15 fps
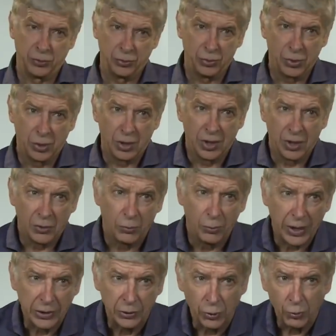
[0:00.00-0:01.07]
a new
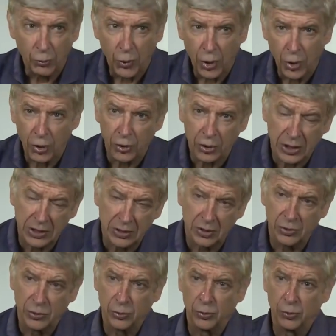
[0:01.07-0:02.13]
way to work
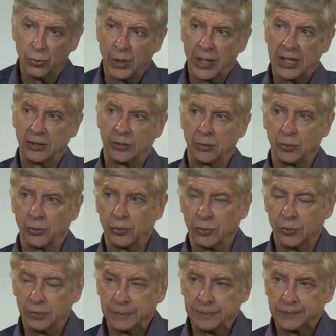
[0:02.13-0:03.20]
and a new way
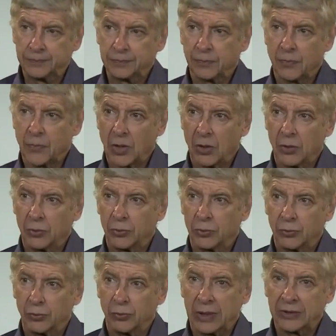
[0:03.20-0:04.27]
to,
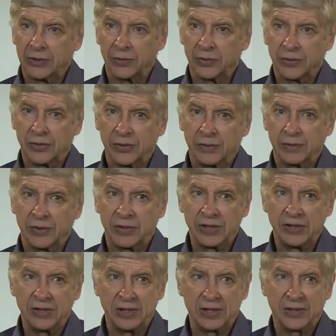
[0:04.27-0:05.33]
once the
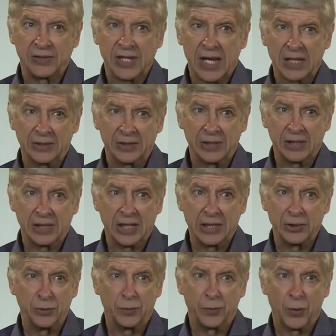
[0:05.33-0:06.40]
season has started
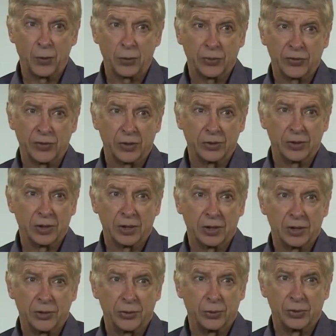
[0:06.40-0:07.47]
again, you focus
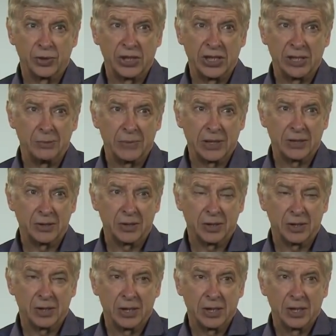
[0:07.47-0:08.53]
on your team and
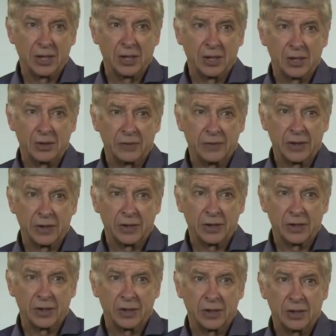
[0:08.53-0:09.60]

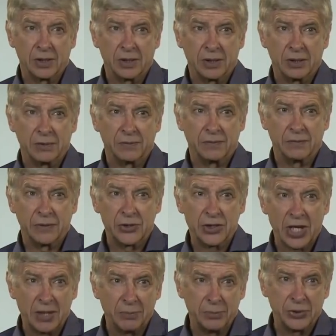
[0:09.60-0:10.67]
the
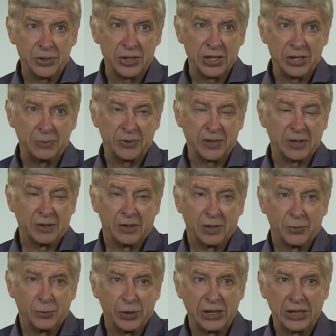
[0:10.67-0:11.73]
championships and
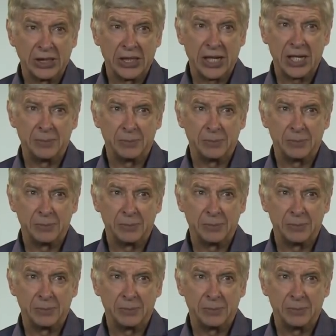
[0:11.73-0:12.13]
the winning